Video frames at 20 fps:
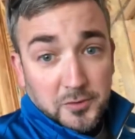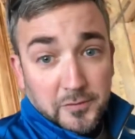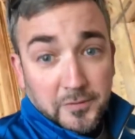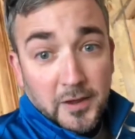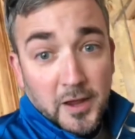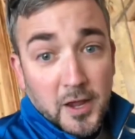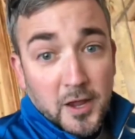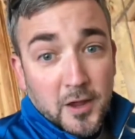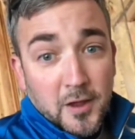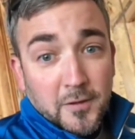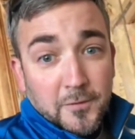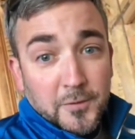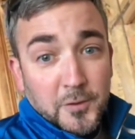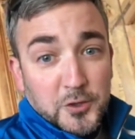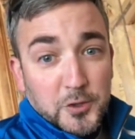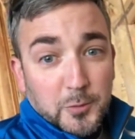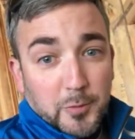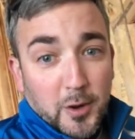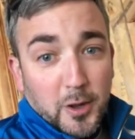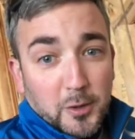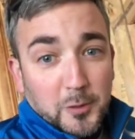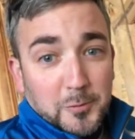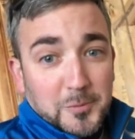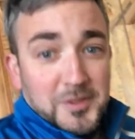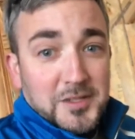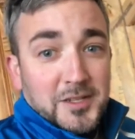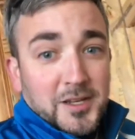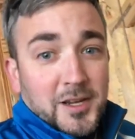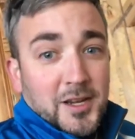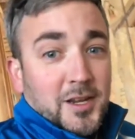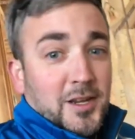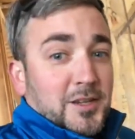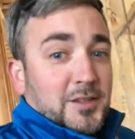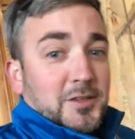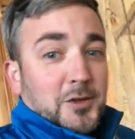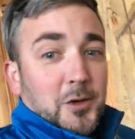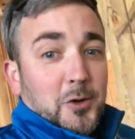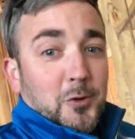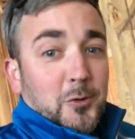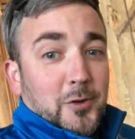of future problems.
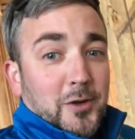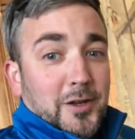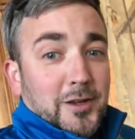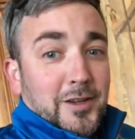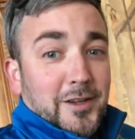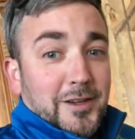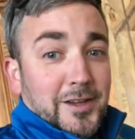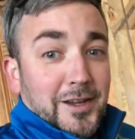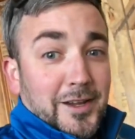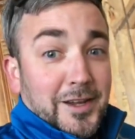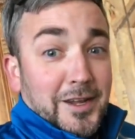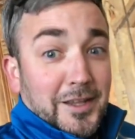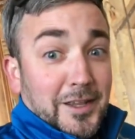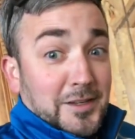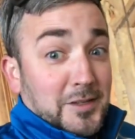So again,